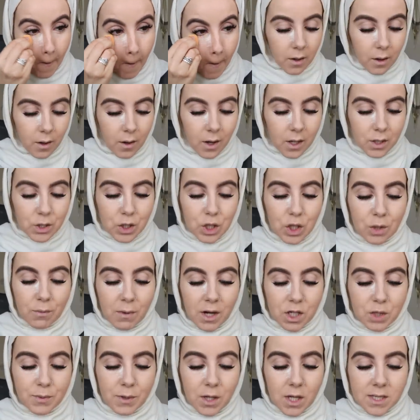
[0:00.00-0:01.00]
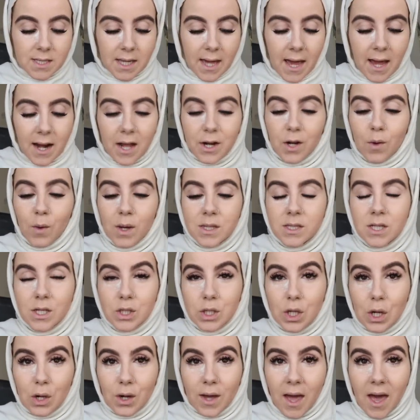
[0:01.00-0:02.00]
Not too much, because again, I don't want it
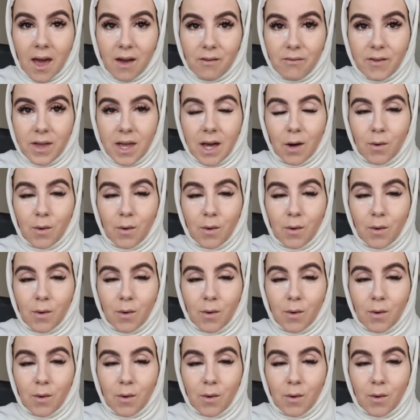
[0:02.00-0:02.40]
to look heavy.